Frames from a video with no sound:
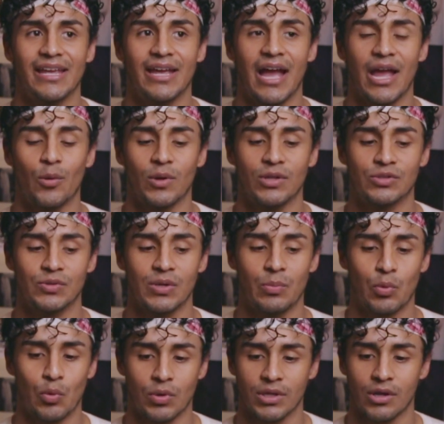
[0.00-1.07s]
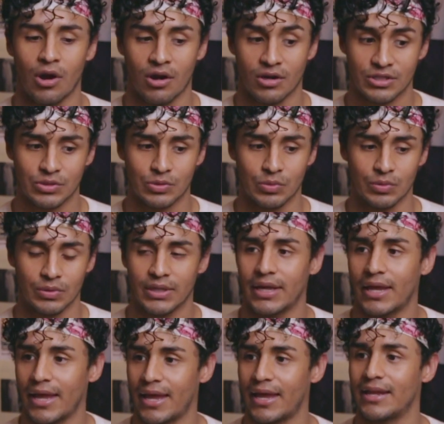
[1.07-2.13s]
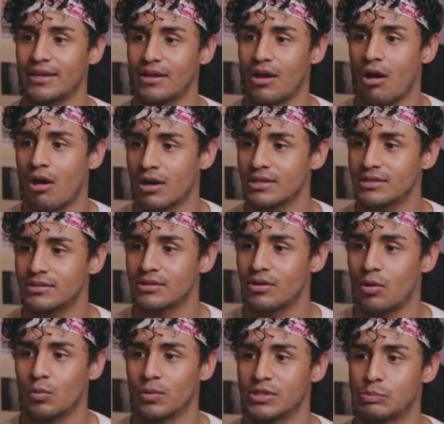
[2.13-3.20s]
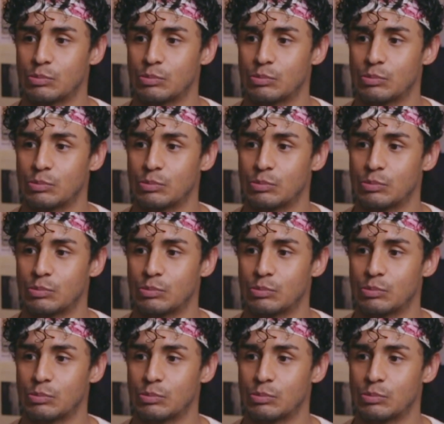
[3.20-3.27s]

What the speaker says: I went to a boarding art school, and art always